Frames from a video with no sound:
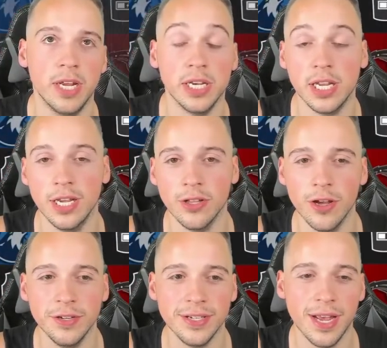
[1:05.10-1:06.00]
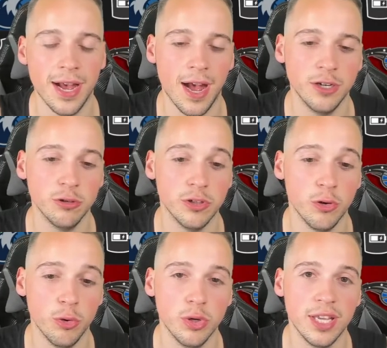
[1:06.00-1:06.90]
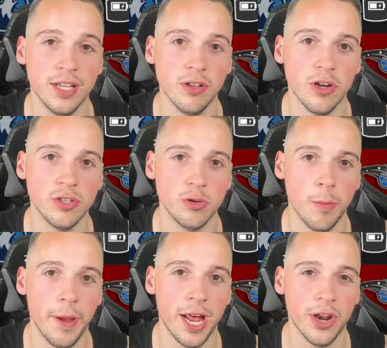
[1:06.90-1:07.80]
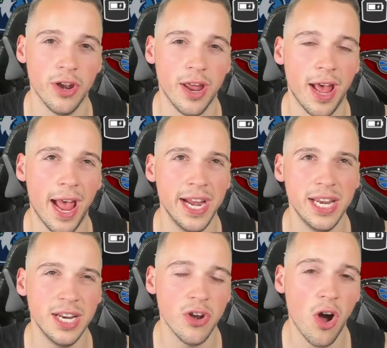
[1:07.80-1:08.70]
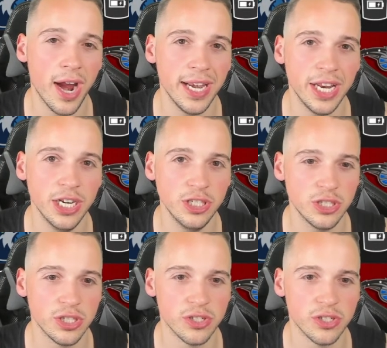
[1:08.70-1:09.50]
in kilos, 102 kilos to about 89-ish.